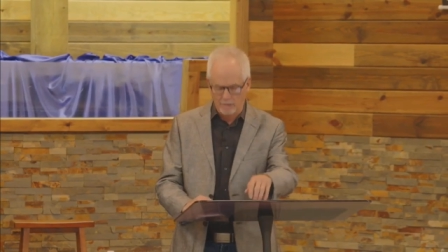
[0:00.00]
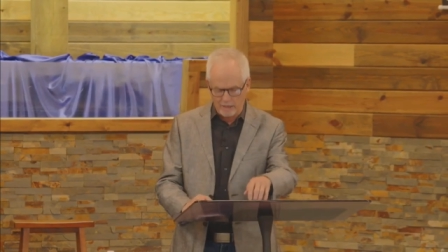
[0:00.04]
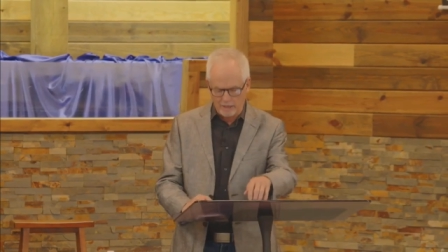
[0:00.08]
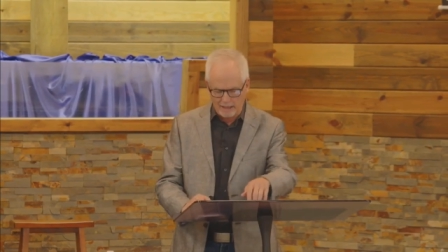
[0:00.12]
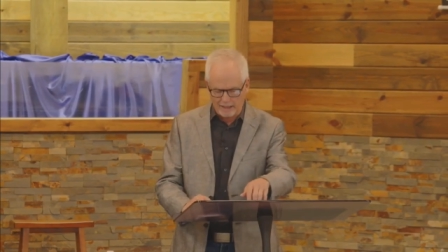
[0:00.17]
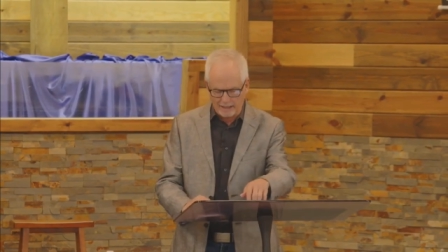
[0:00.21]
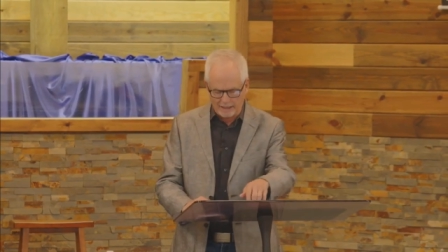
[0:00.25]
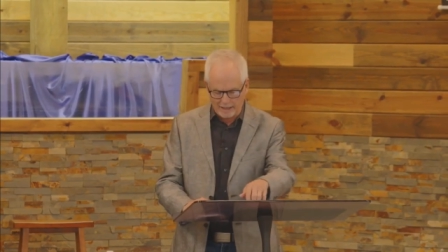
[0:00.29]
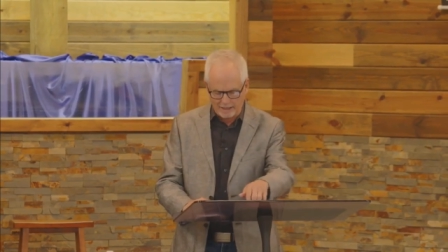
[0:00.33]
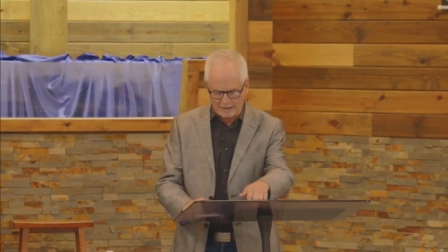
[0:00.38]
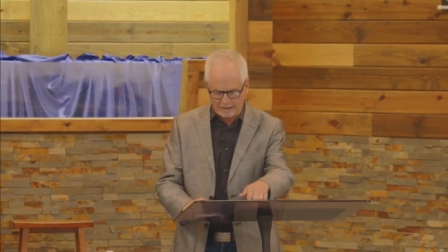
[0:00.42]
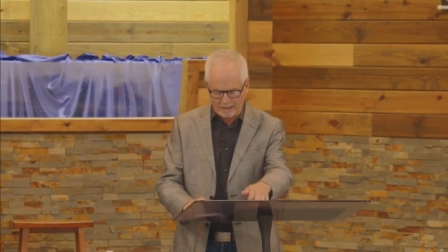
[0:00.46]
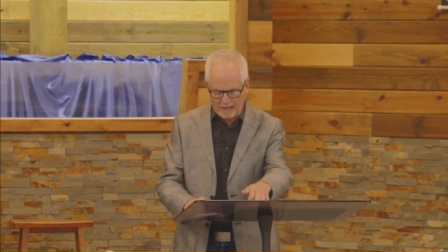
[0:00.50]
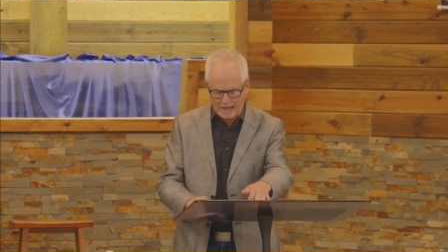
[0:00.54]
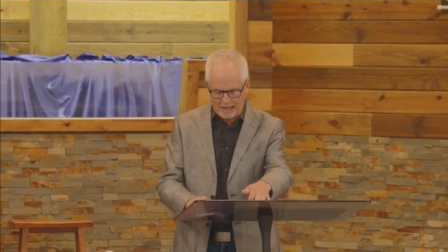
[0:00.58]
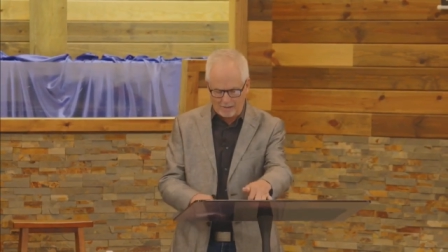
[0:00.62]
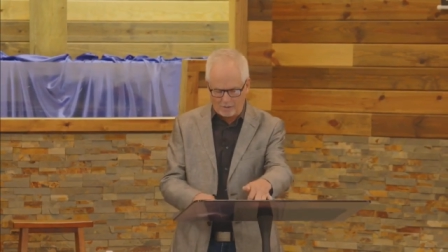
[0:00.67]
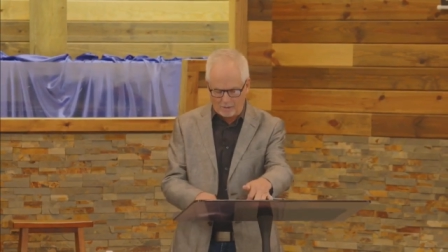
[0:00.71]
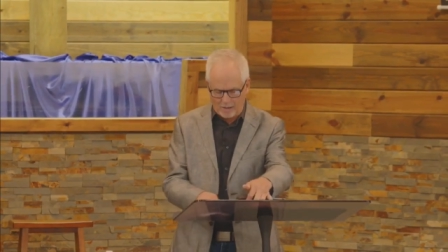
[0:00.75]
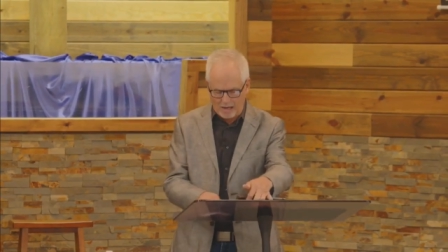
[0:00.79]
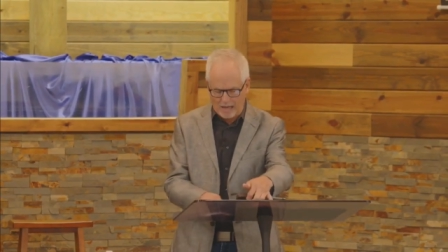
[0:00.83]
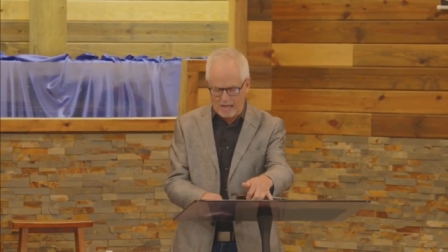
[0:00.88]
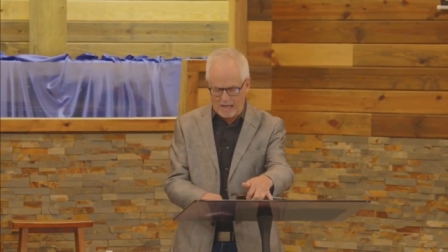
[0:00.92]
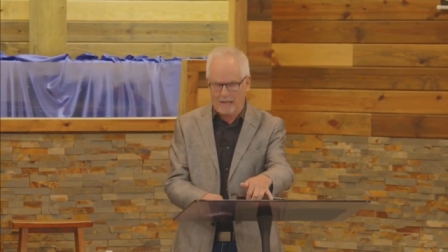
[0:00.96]
need to get that
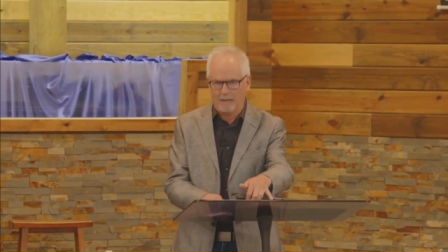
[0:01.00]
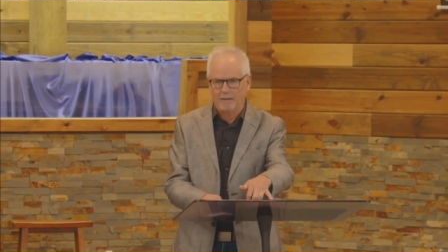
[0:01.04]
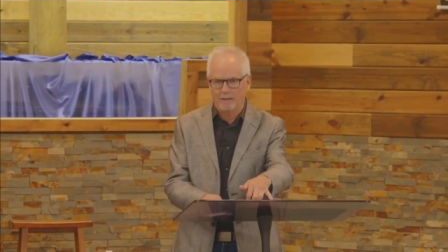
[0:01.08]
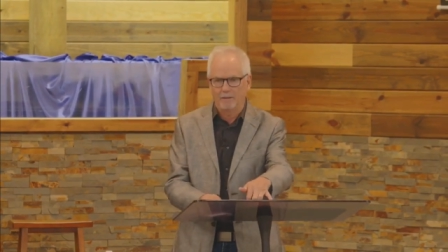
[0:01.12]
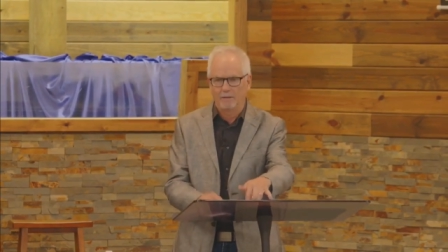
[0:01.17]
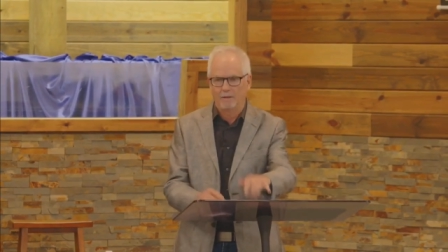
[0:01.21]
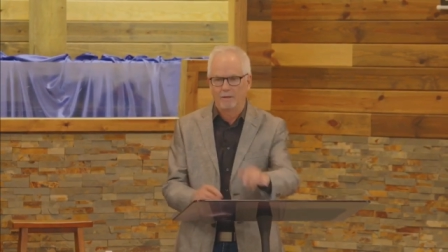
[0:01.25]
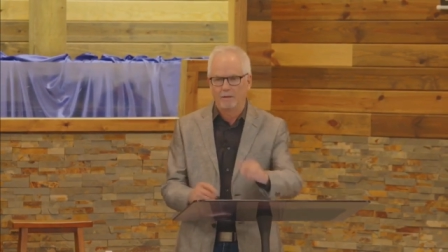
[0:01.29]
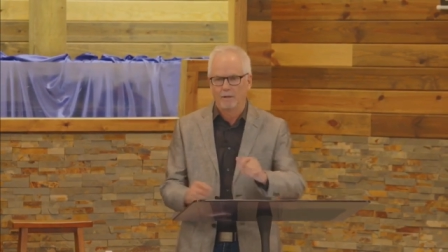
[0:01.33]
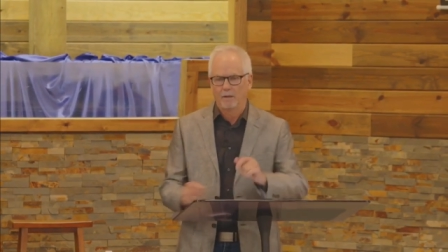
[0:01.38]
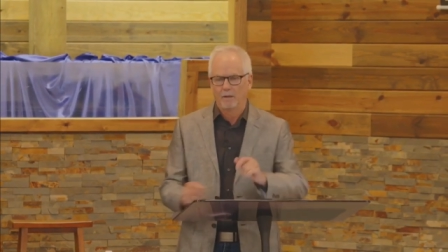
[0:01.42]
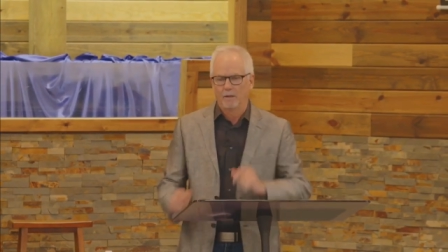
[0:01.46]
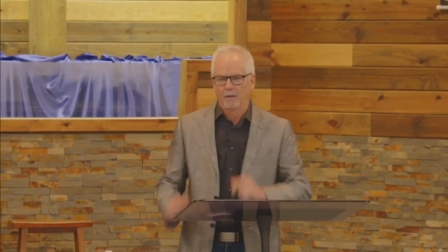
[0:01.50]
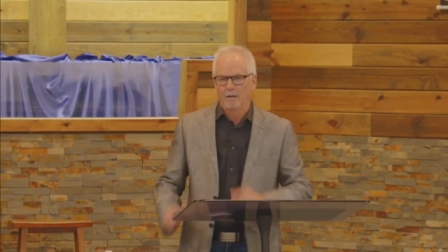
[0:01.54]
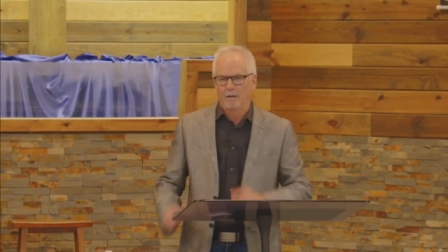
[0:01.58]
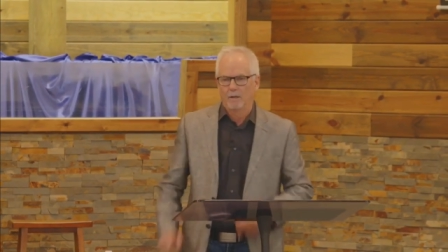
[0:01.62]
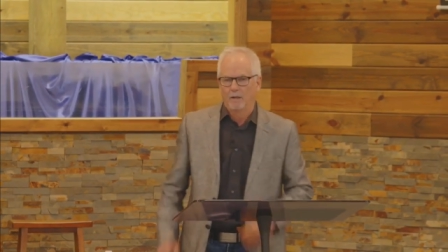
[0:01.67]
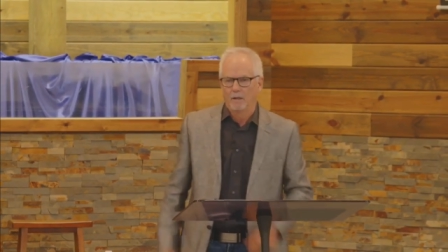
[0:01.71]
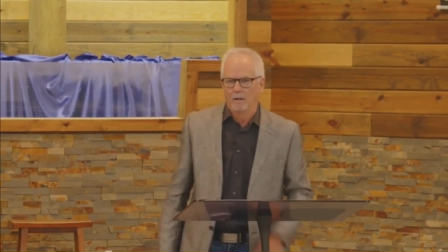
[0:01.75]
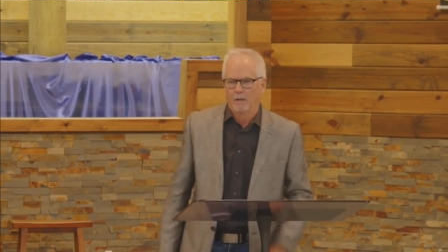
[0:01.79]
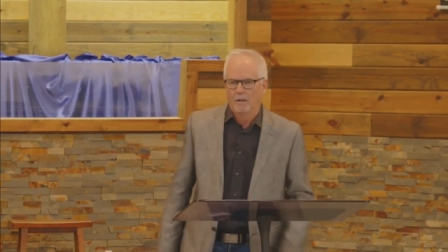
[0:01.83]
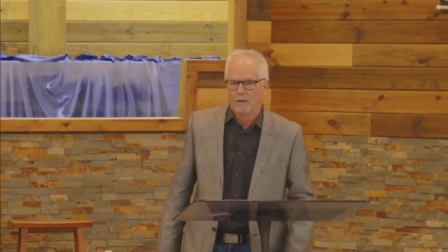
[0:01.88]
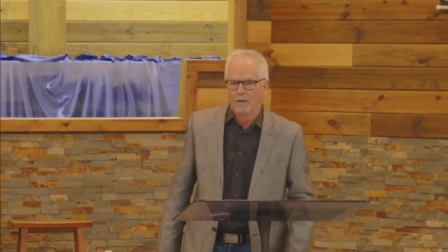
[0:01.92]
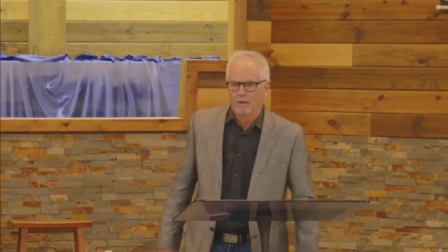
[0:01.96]
right
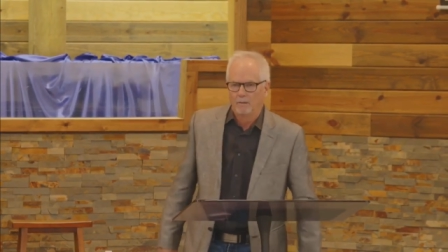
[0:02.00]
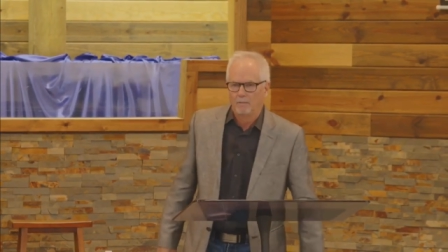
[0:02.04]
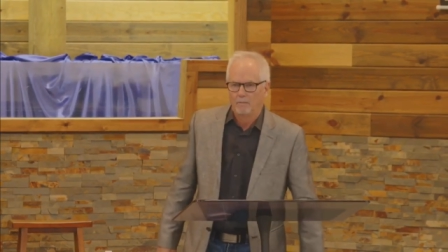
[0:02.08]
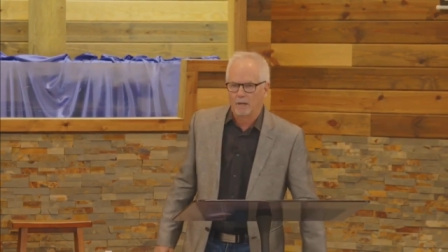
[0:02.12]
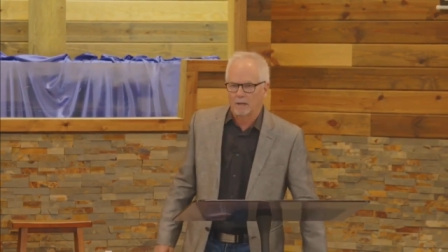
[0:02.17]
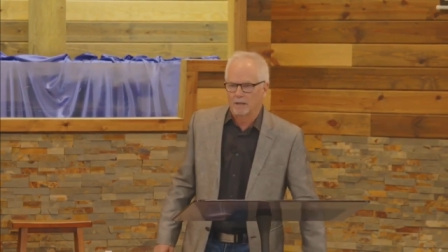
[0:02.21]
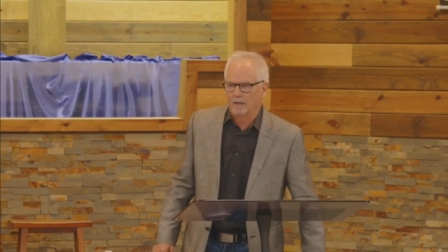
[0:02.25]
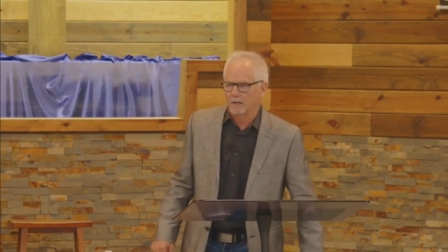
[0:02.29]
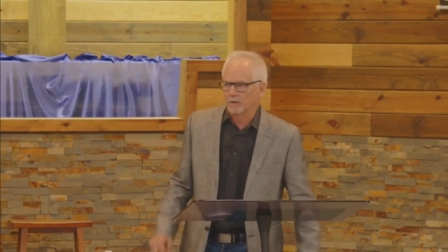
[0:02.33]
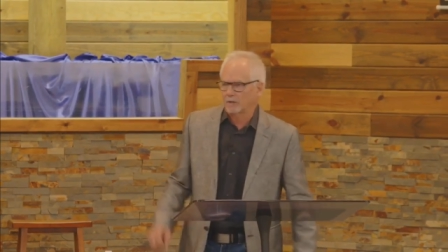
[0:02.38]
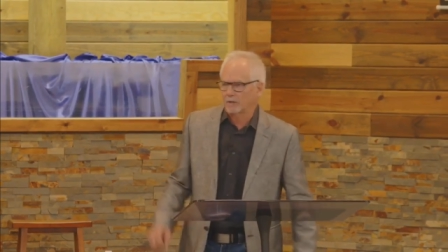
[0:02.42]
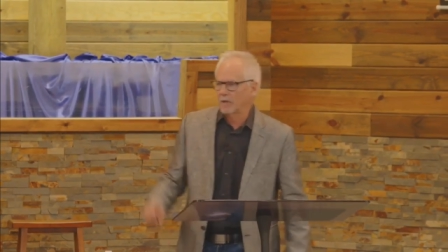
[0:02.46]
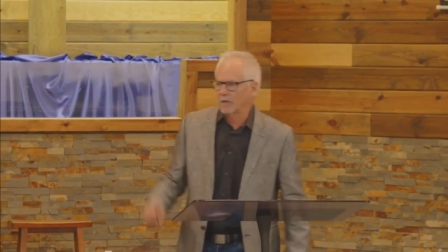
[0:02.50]
because